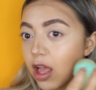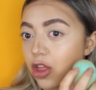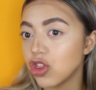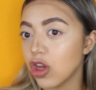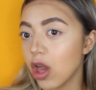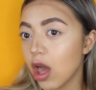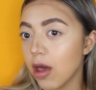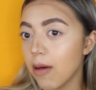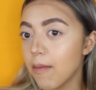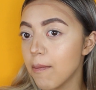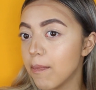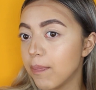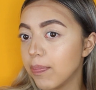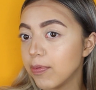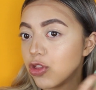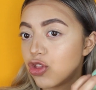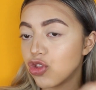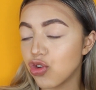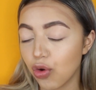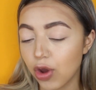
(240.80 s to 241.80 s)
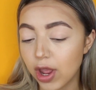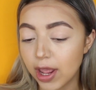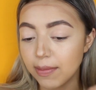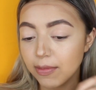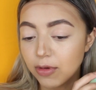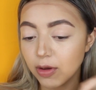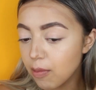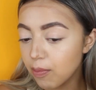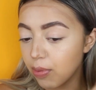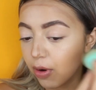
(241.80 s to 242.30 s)
such a
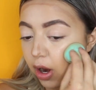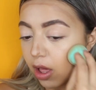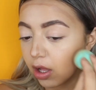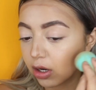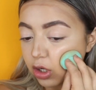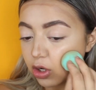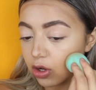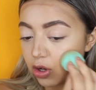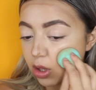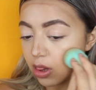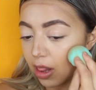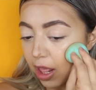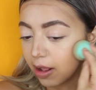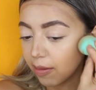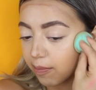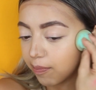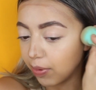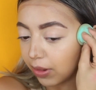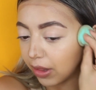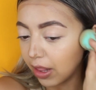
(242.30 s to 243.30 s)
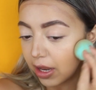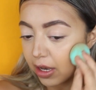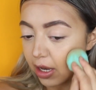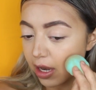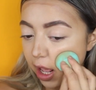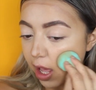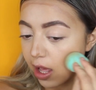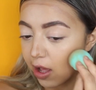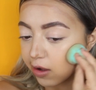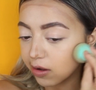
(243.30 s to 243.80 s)
dream product to like blend
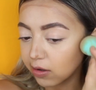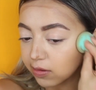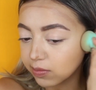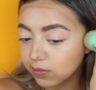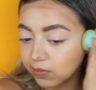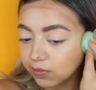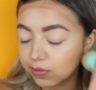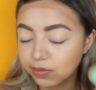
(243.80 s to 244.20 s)
out.